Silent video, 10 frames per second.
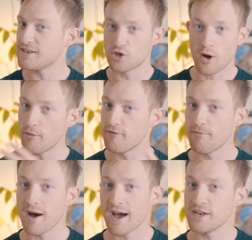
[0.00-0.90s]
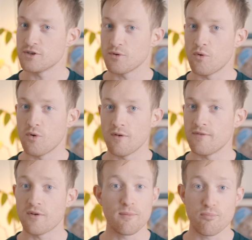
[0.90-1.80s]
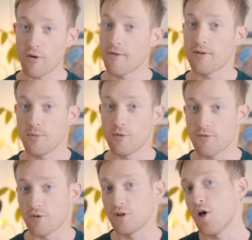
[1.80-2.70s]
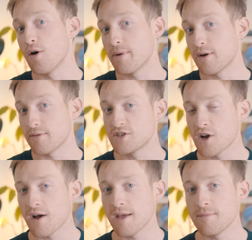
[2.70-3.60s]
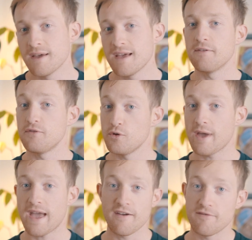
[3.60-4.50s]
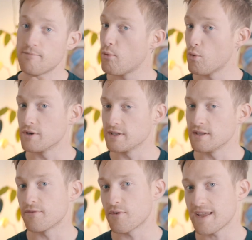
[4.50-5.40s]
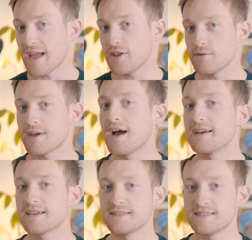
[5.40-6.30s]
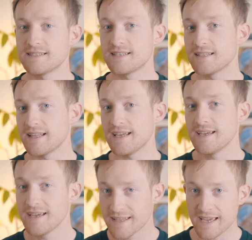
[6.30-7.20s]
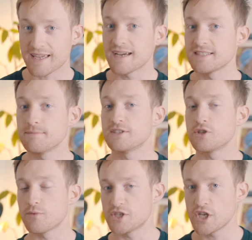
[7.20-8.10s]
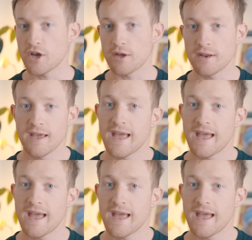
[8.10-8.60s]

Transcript: top of mind or very profitable for a long period of time if you have poor delivery and you can't consistently get customers to return.